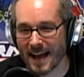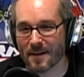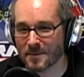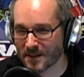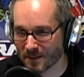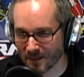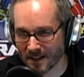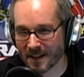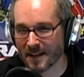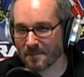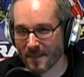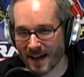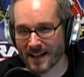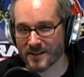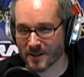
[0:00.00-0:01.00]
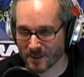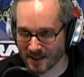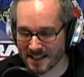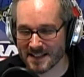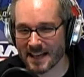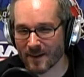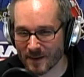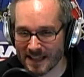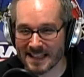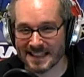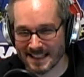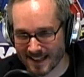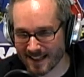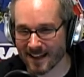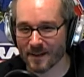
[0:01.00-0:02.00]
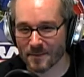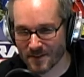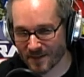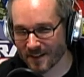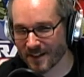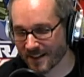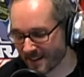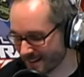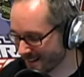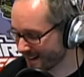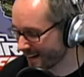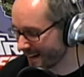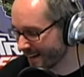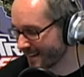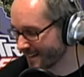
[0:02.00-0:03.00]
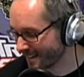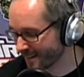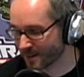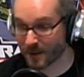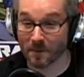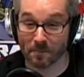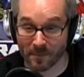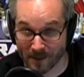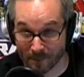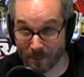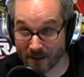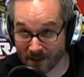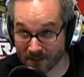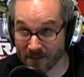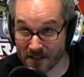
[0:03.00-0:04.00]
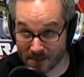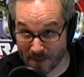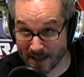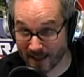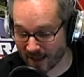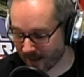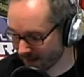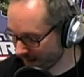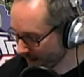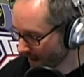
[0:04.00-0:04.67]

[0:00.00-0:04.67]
absolutely like magic when they see how easy it comes for you, right? Comparatively speaking.